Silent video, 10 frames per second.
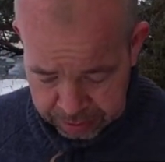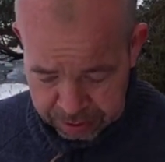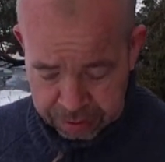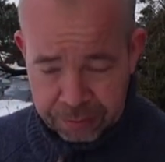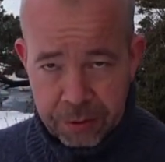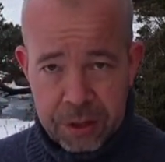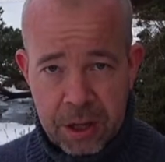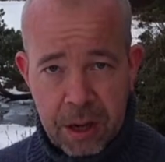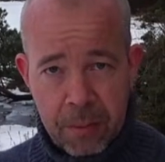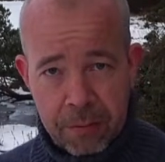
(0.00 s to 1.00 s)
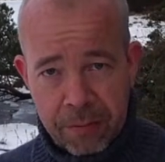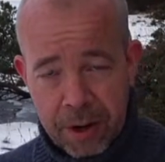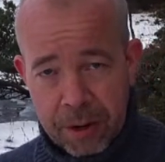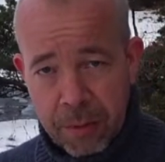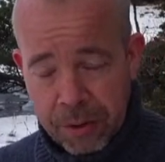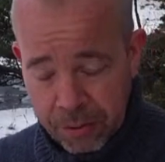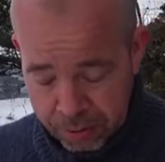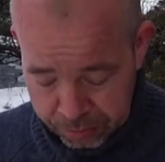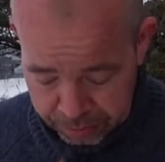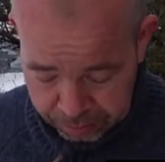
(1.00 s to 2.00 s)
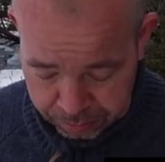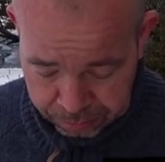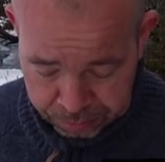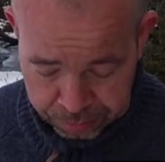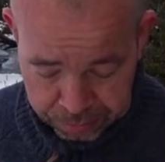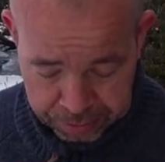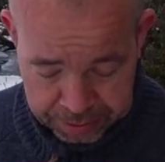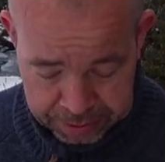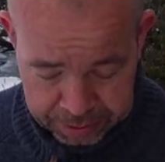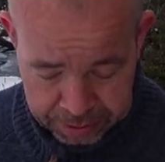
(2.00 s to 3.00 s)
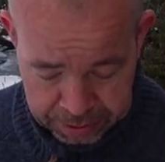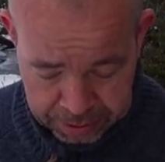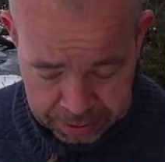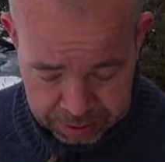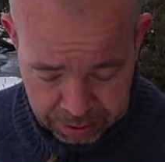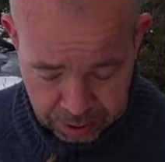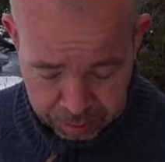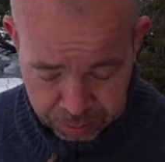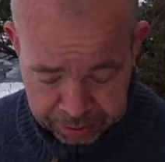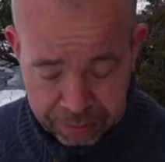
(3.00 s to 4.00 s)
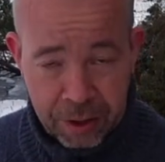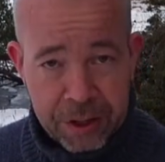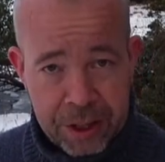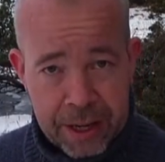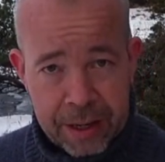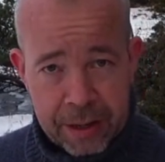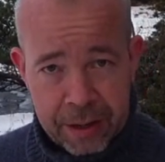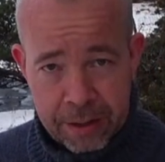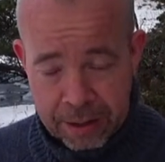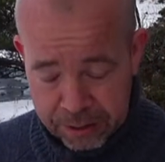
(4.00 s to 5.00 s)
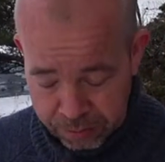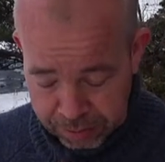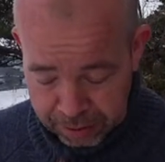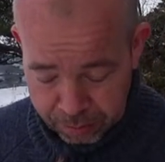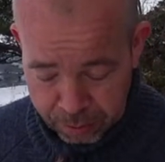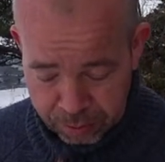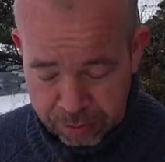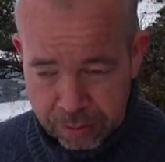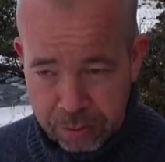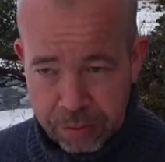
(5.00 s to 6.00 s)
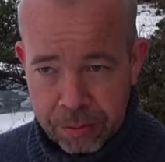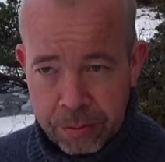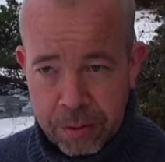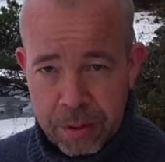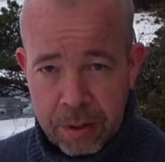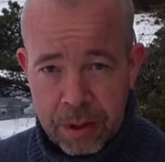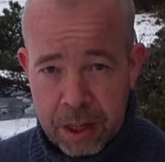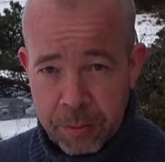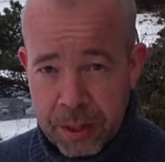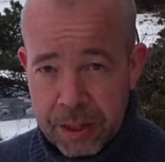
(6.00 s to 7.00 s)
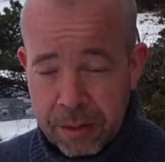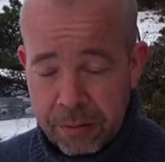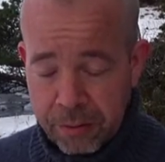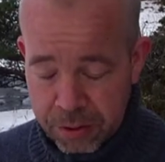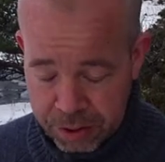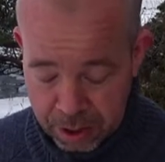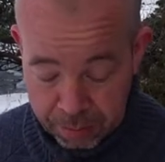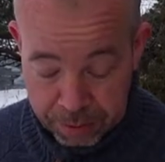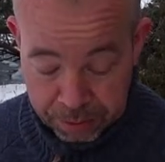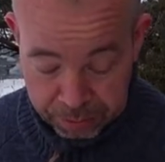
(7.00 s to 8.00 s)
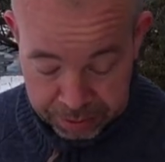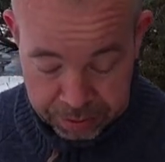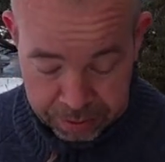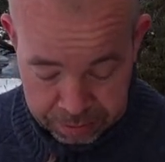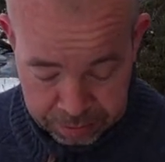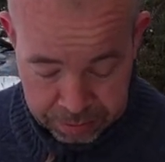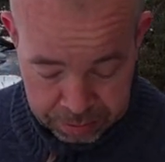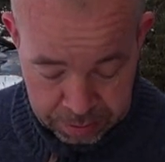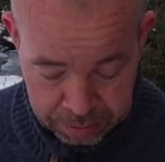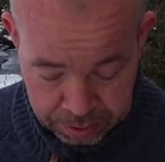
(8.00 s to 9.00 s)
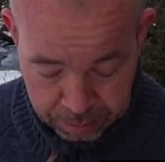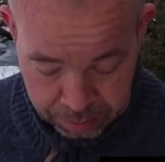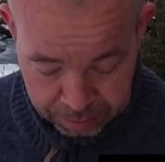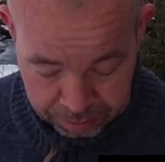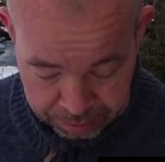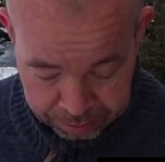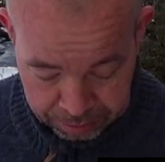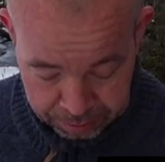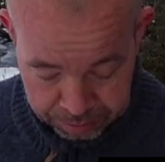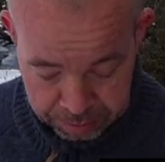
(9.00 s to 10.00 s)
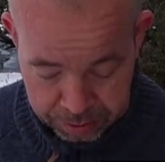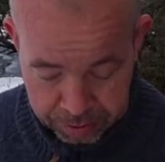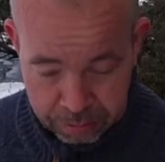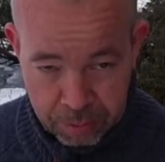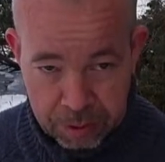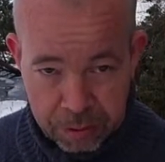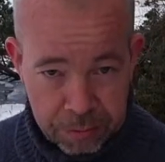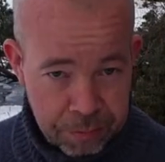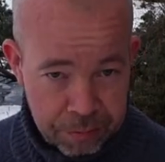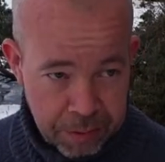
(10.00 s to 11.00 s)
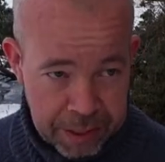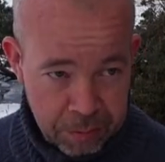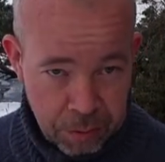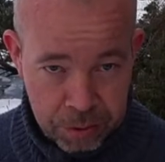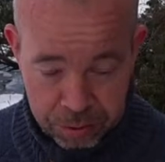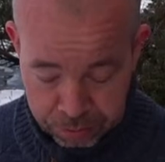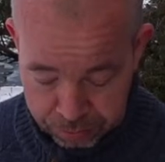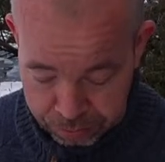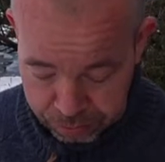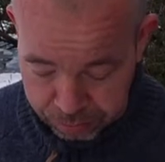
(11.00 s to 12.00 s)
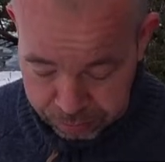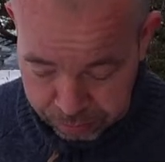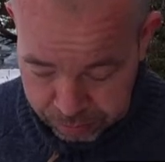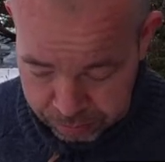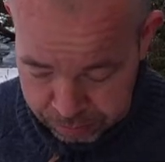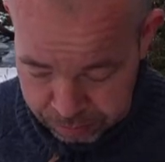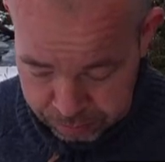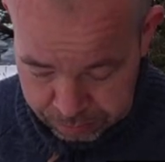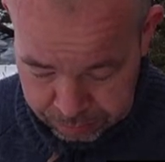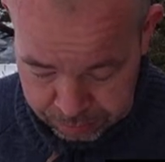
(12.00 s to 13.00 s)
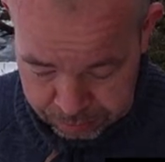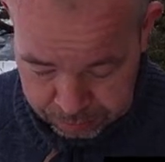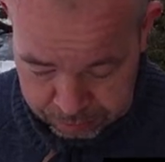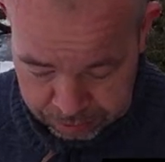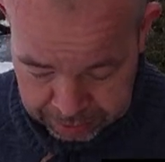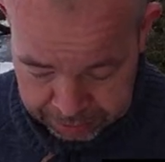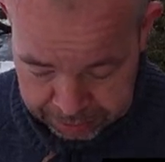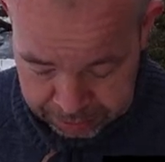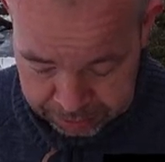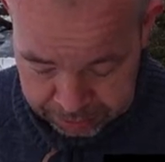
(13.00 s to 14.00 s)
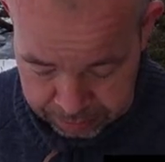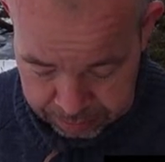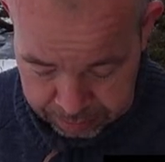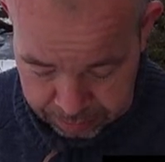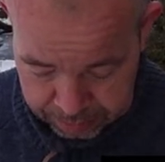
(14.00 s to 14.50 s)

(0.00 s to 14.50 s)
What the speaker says: this is the first time I'm flying my drone. I'm going to do this start pre-flight check. That's really important to do, especially the first time, and do it a couple of other times when you forget what you're going to control. So let's do